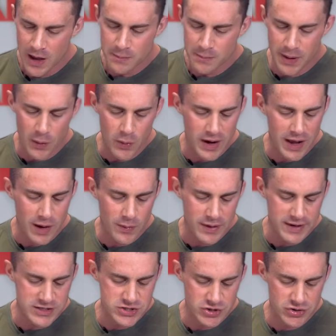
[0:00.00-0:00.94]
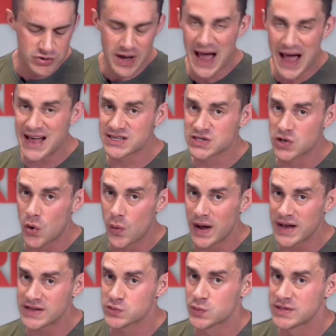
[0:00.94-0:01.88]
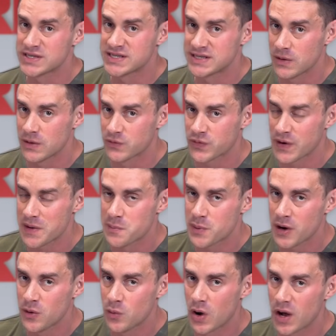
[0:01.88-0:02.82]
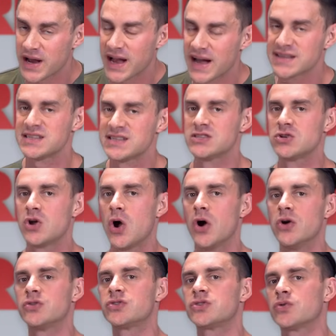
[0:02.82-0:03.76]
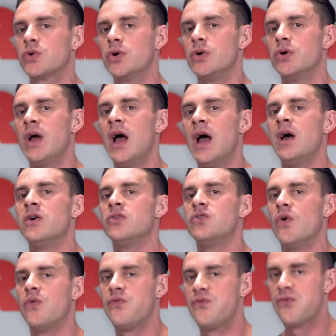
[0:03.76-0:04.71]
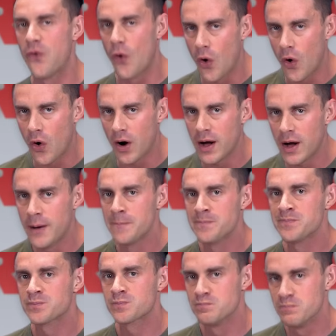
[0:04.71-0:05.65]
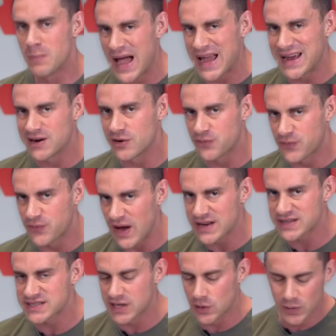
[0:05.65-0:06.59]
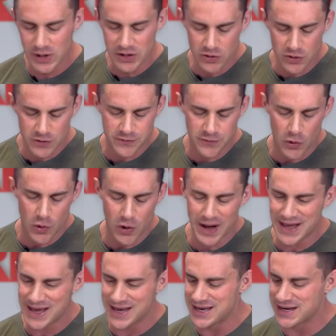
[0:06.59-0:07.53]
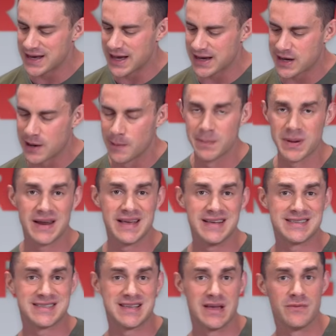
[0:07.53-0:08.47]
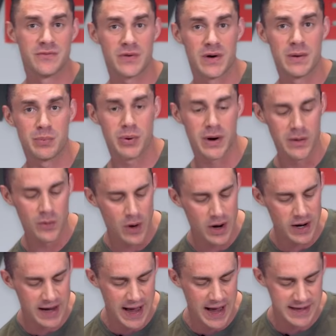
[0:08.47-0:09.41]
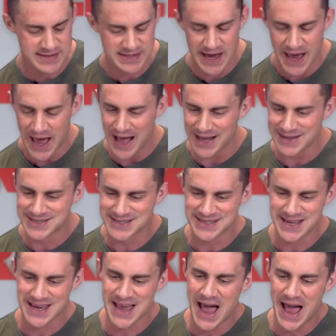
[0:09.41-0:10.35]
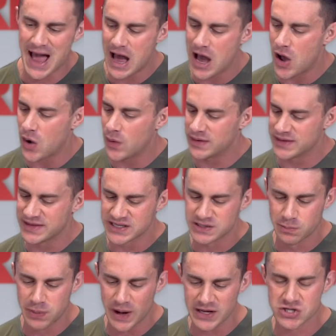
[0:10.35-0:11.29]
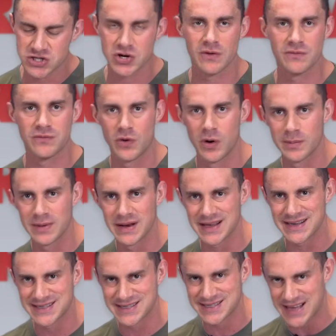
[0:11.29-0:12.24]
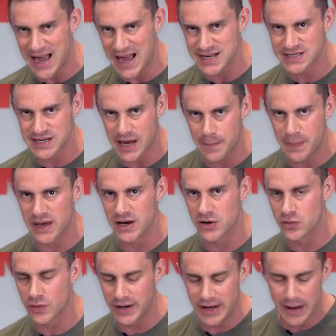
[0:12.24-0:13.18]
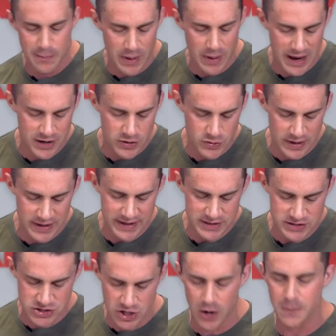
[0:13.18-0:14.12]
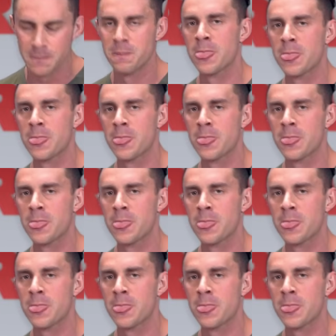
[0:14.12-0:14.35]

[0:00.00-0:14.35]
But what I want to do, as always, with stim-free pre-workouts is go through the 4 main effects that we look for in complete stim-free pre-workouts and see how this BLOODSHOT formula stacks up ingredient by ingredient. So